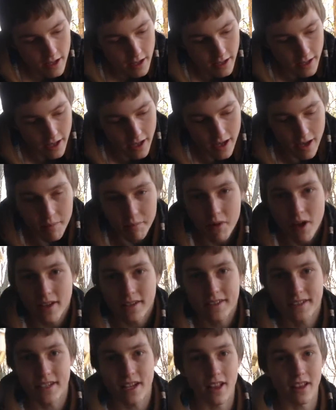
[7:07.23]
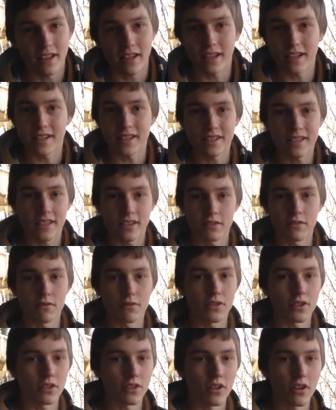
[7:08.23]
Yeah, I'm not selling any single
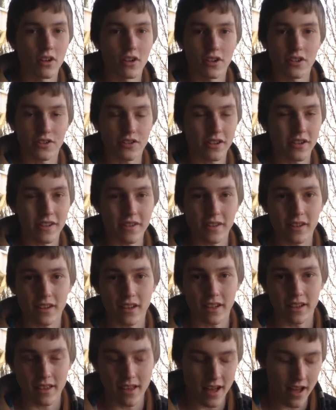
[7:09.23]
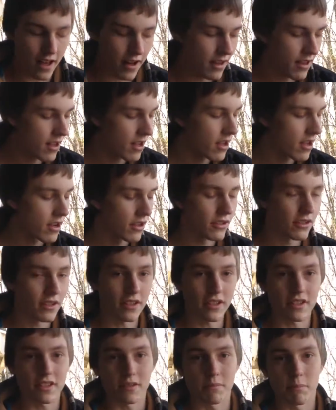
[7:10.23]
cigars or anything like that. So
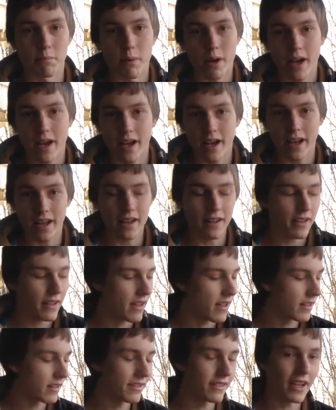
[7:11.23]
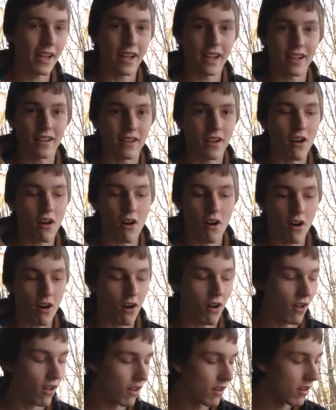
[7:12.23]
this is buy and take
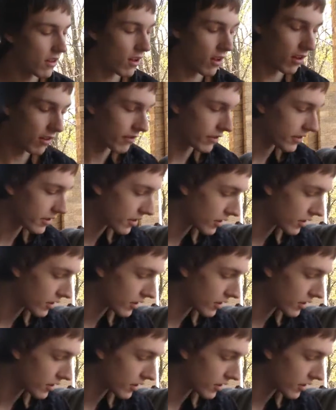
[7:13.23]
all these